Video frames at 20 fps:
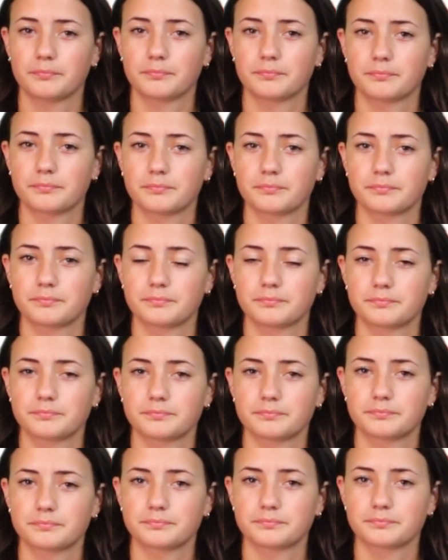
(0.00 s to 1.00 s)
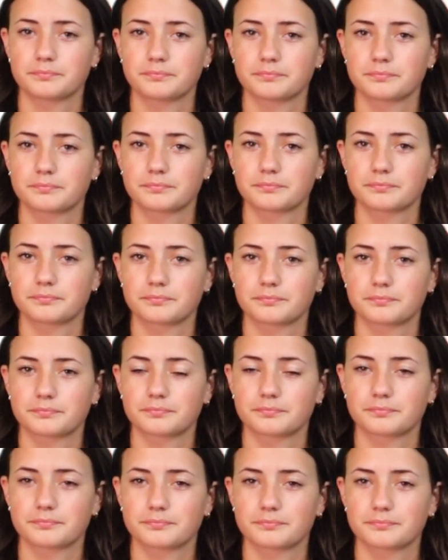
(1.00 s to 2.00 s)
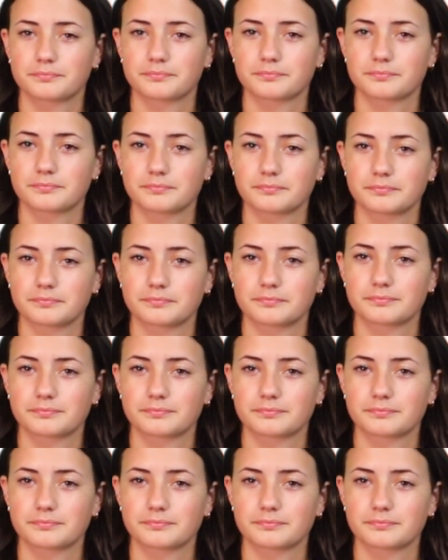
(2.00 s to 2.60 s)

(silent)